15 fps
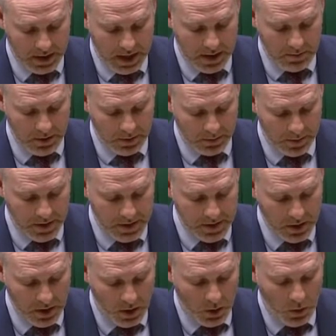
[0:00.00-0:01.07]
came up is,
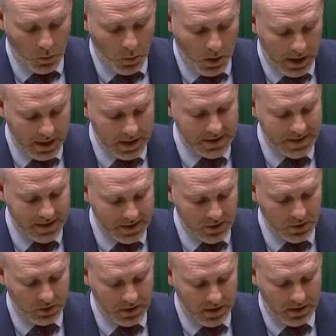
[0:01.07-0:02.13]
why is this
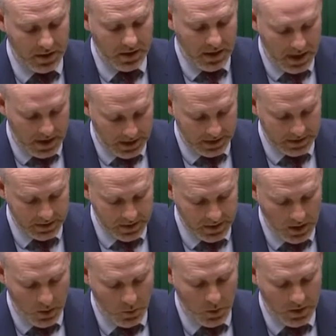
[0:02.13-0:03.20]
not aligned
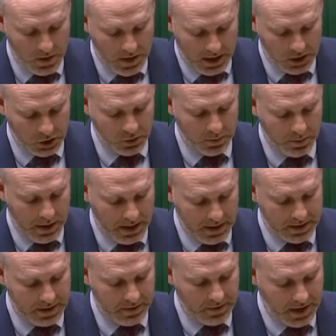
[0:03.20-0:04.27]
with national
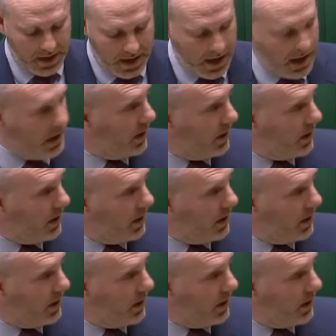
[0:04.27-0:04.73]
palliative care